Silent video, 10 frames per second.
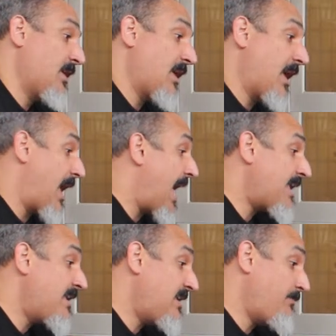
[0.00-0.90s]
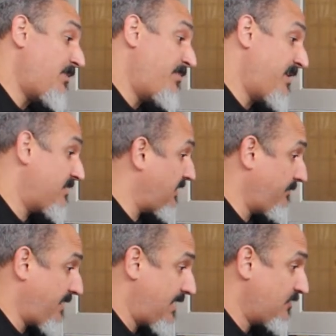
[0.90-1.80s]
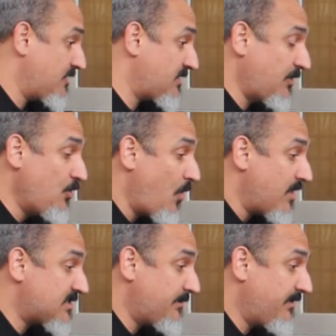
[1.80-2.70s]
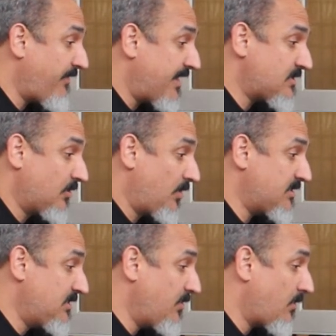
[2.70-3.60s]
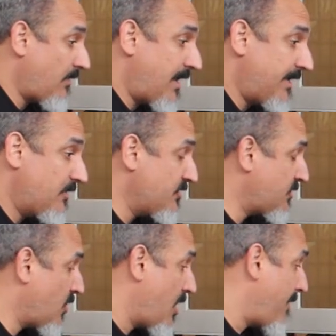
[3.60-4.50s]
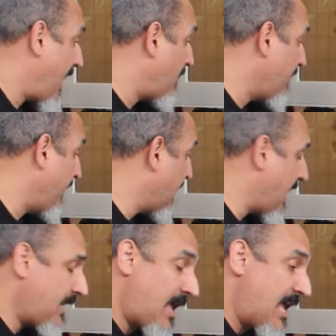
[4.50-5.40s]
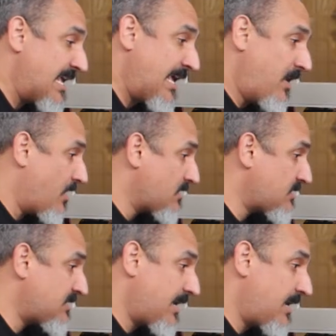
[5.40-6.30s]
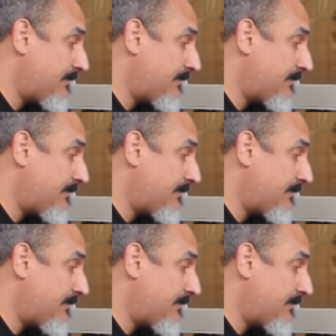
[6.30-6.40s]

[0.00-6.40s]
I can keep you busy, man. Just you want some advice on what to do around here, just call Matt Green. I'll get you all set up.